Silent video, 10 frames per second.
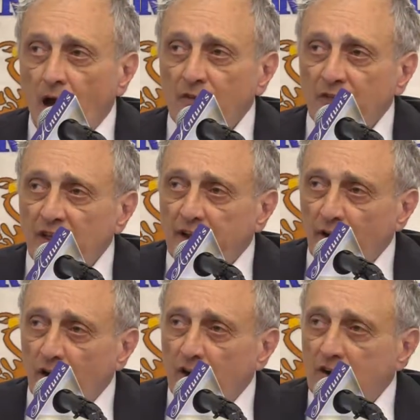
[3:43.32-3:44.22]
I think
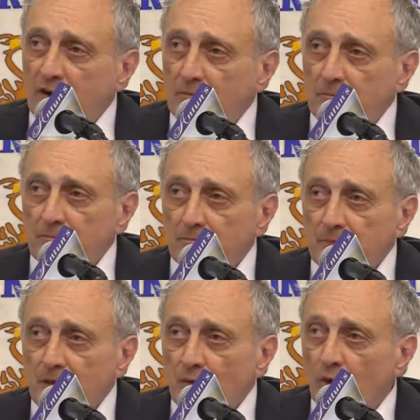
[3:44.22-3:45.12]
Eric,
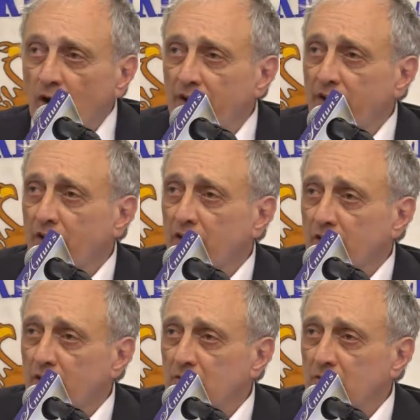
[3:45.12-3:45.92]
where are you, Eric?